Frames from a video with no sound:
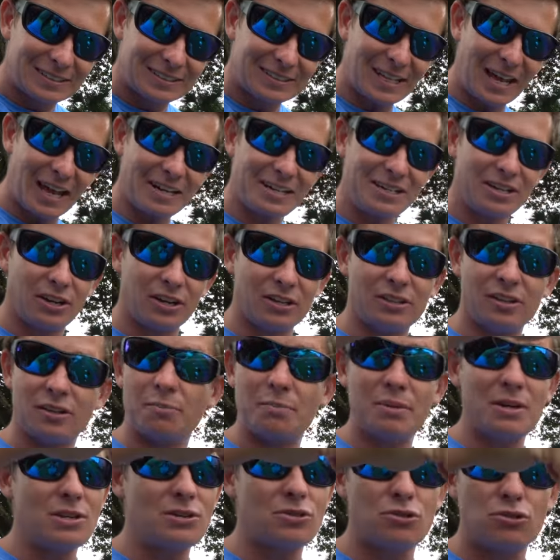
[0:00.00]
Tiny hook. They're
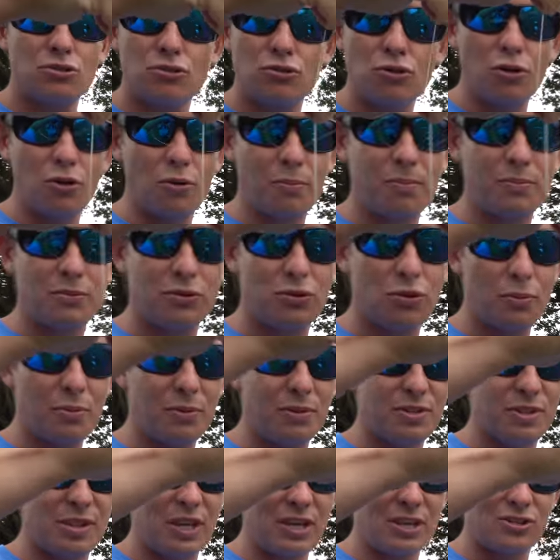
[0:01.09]
being super, super
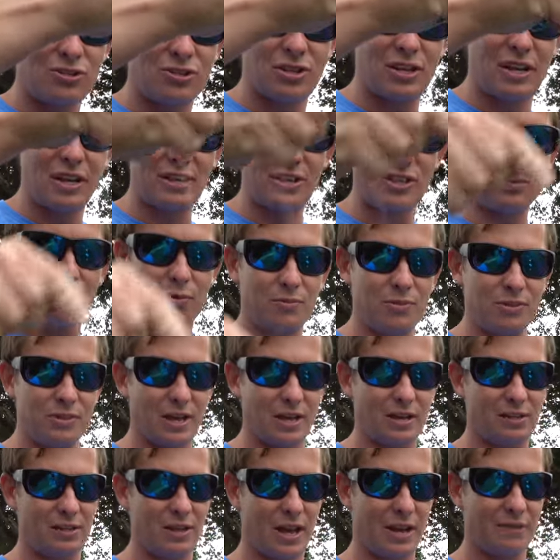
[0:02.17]
skittish today. This one was
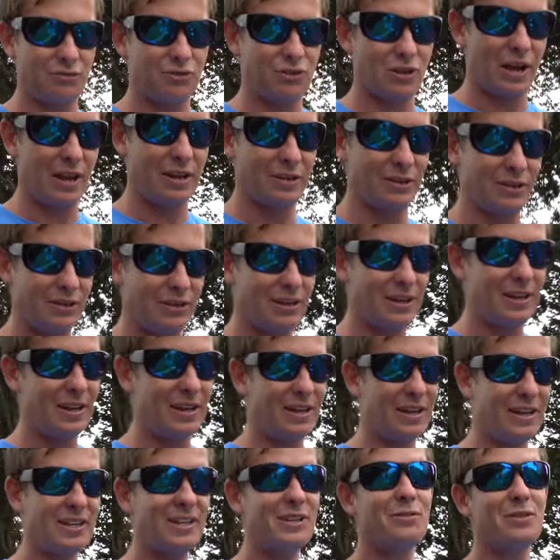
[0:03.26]
on a live shiner.
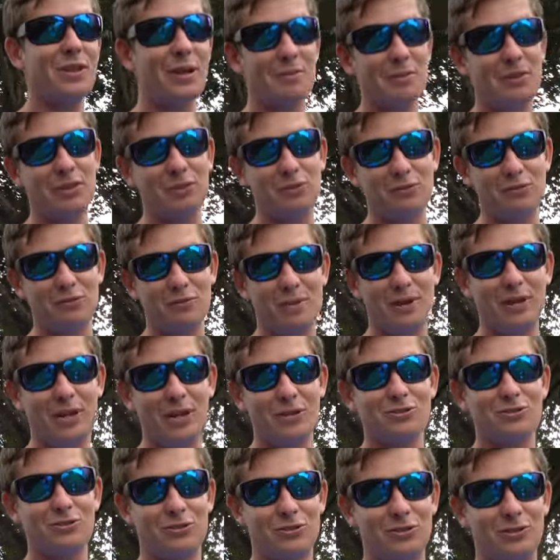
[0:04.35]
You know what I'm gonna do for my
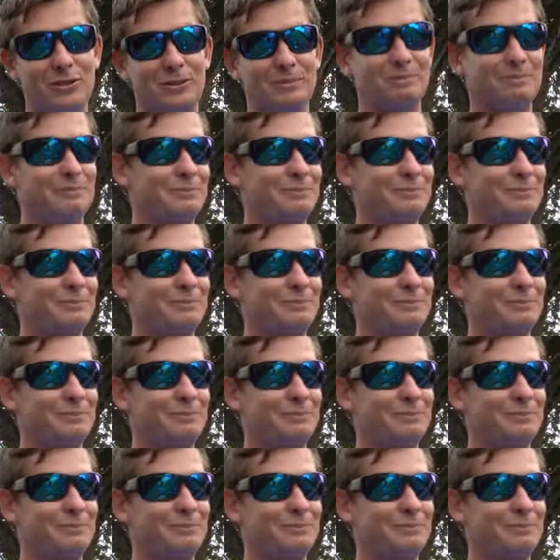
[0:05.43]
kitchen cook?